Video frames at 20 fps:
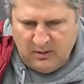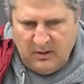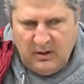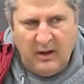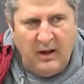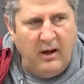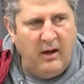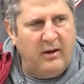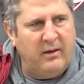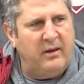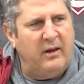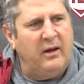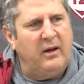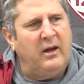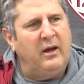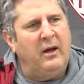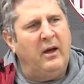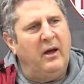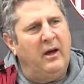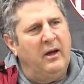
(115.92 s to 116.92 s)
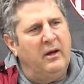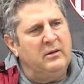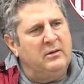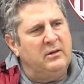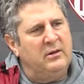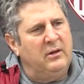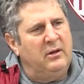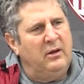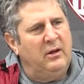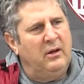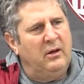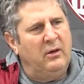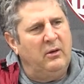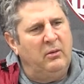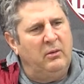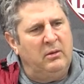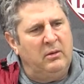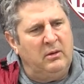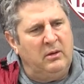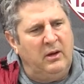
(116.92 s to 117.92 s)
Yeah, I think he has. You
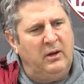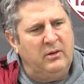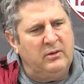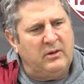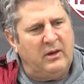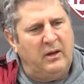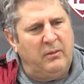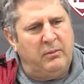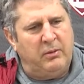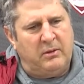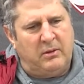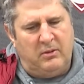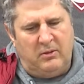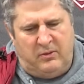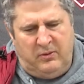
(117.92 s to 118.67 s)
know, he's able